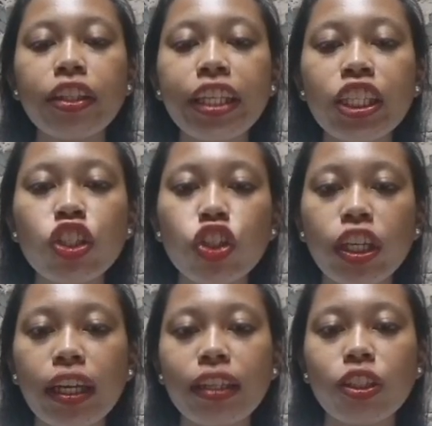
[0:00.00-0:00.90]

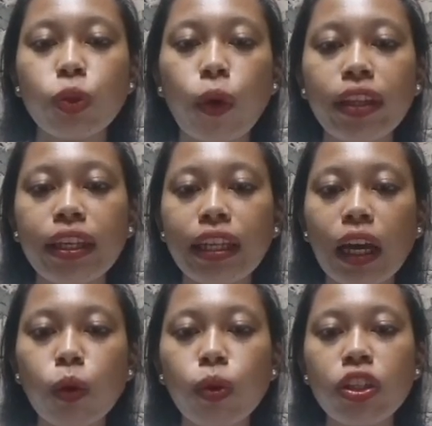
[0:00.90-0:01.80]
Teaching and integrating
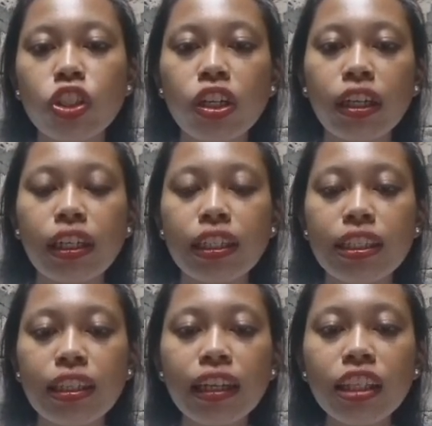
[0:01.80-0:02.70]
language learning
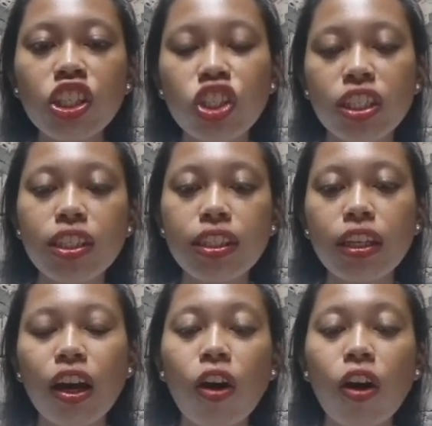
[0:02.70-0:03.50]
strategies,